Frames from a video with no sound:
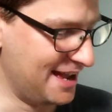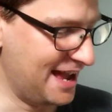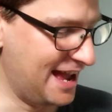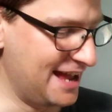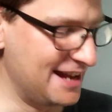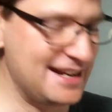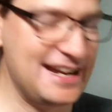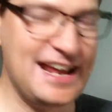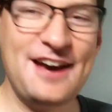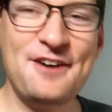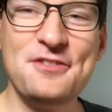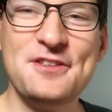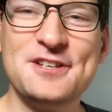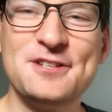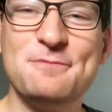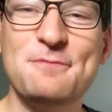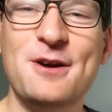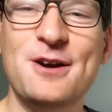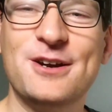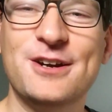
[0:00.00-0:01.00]
And now
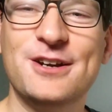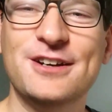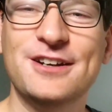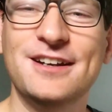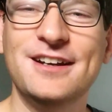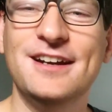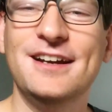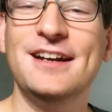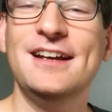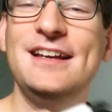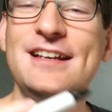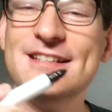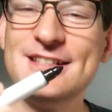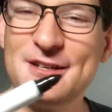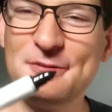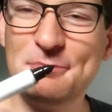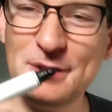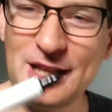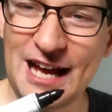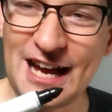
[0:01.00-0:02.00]
this marker is a
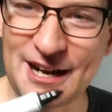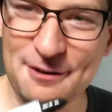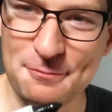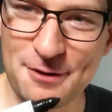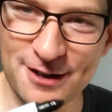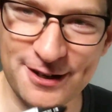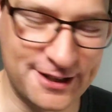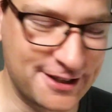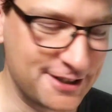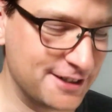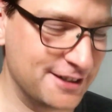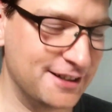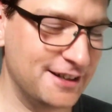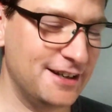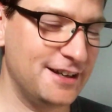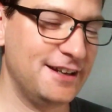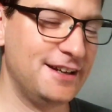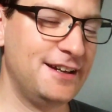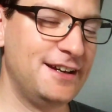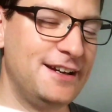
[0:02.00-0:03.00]
black marker
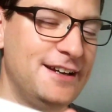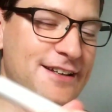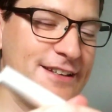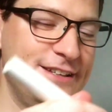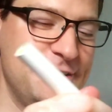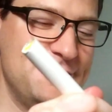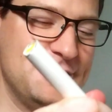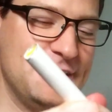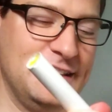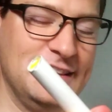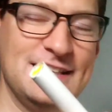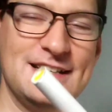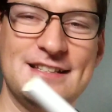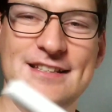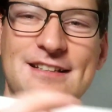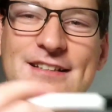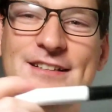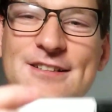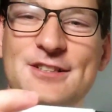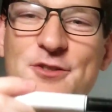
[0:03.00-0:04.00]
using this
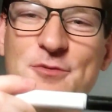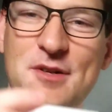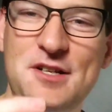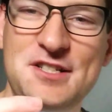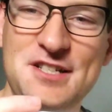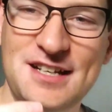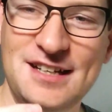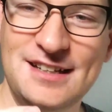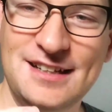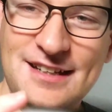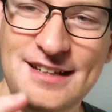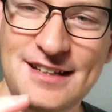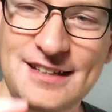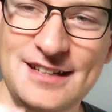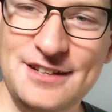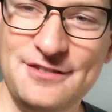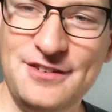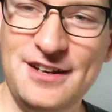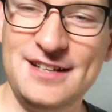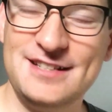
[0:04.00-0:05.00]
little switching
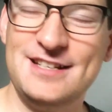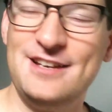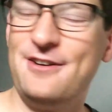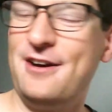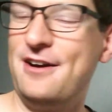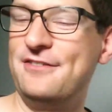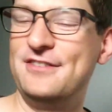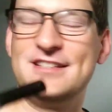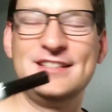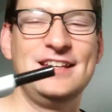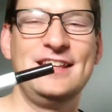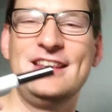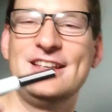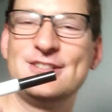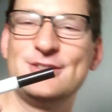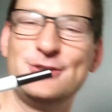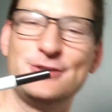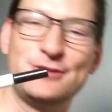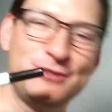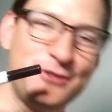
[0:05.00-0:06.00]
device. Now obviously
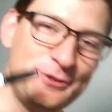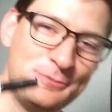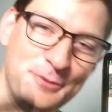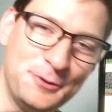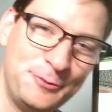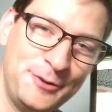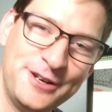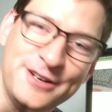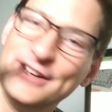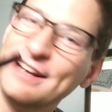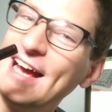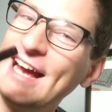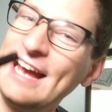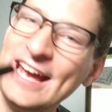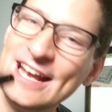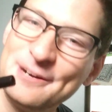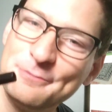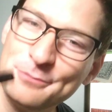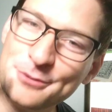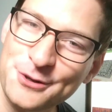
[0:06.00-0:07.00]
this looks super weird.
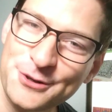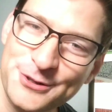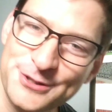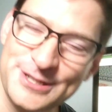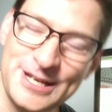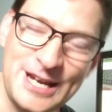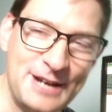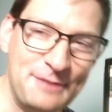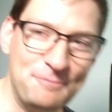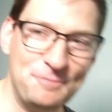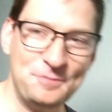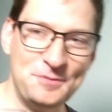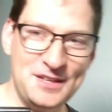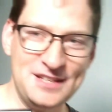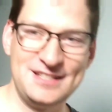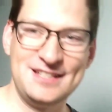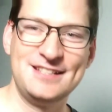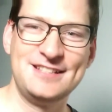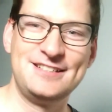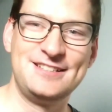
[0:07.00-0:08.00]
Again, a prototype.
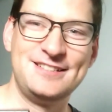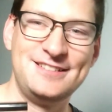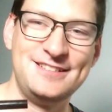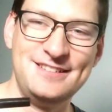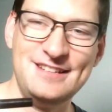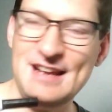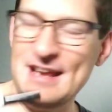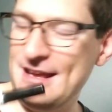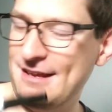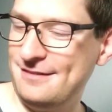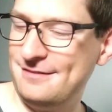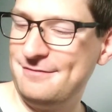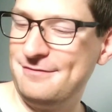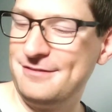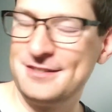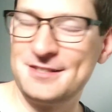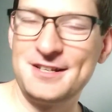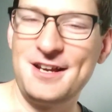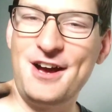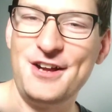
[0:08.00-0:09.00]
This is
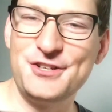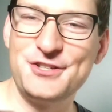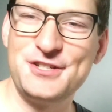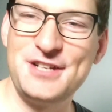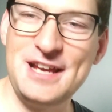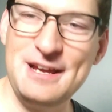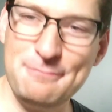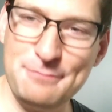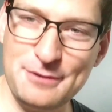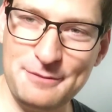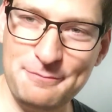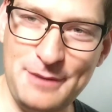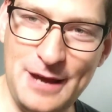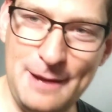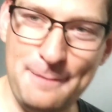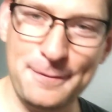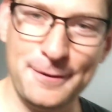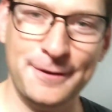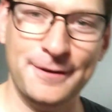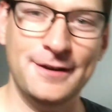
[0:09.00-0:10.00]
scotch tape and
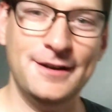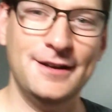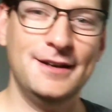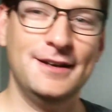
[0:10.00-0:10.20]
paper.